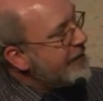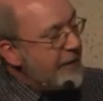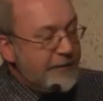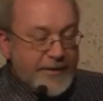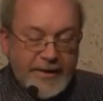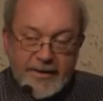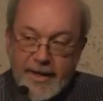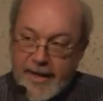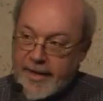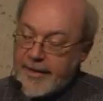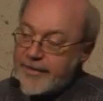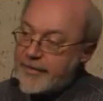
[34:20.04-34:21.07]
70
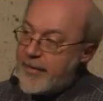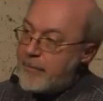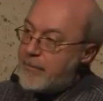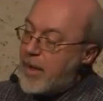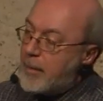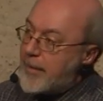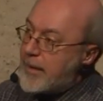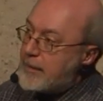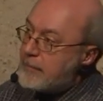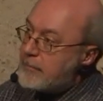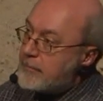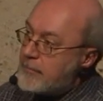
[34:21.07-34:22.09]
days of
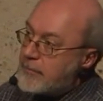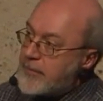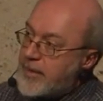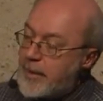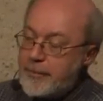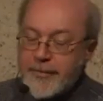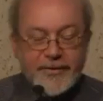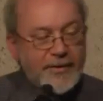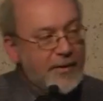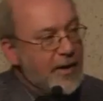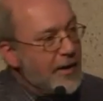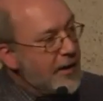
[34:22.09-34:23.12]
embalming comes
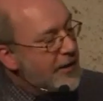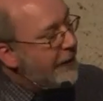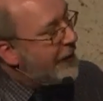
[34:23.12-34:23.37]
the